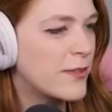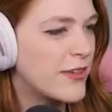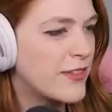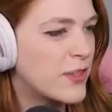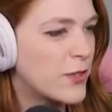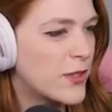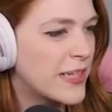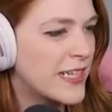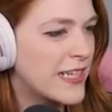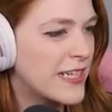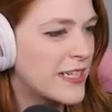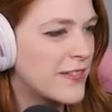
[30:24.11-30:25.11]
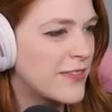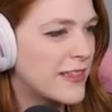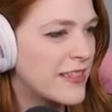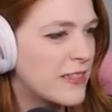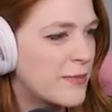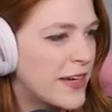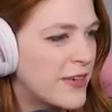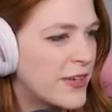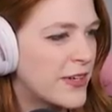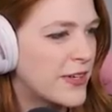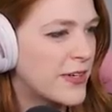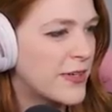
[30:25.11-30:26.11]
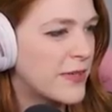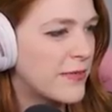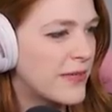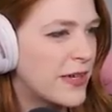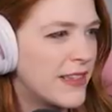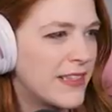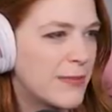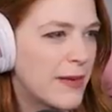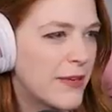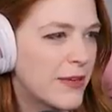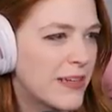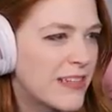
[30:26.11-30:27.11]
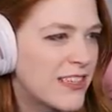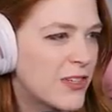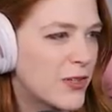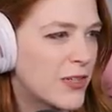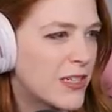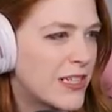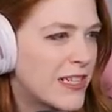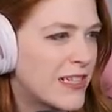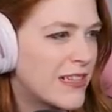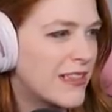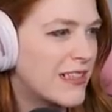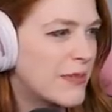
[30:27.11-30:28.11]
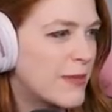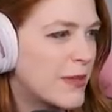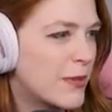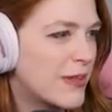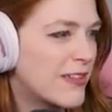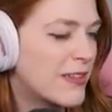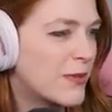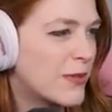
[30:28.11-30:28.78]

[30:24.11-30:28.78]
so we have a door here for this bedroom. This bedroom gets a door. This bedroom gets a